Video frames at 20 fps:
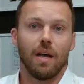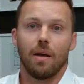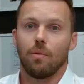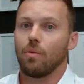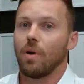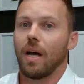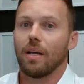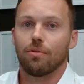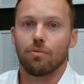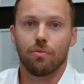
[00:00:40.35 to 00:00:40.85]
And
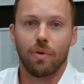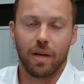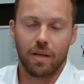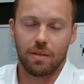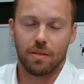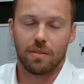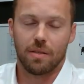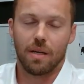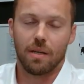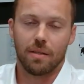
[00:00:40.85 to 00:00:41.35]
we had to
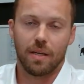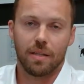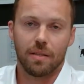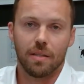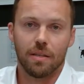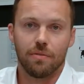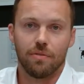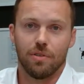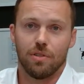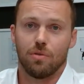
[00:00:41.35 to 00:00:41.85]
reconcile that
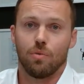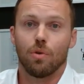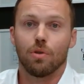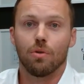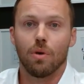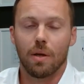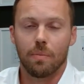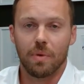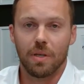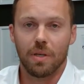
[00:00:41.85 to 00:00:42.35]
difference. What
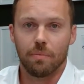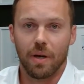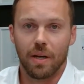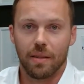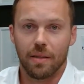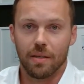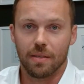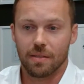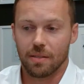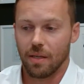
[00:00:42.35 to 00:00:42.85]
do I mean by
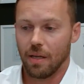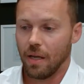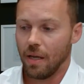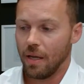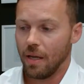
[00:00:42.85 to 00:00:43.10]
this?